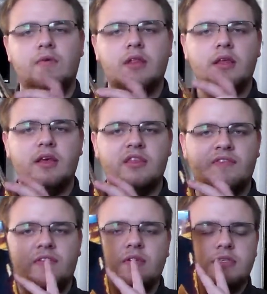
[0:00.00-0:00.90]
Really like
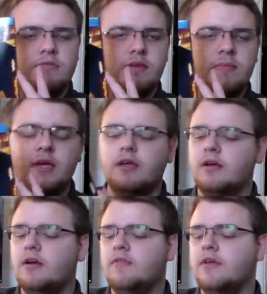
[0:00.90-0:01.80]
the first
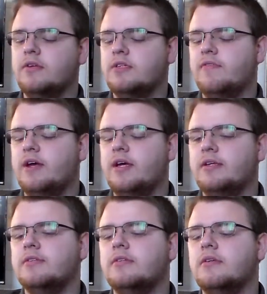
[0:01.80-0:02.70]
remake of Hills Have
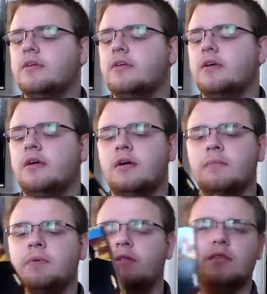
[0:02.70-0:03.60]
Eyes,
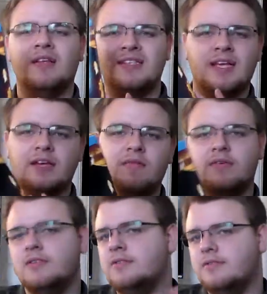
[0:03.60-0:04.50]
but the second
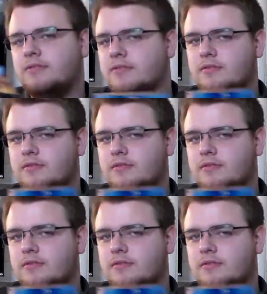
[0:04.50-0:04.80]
one,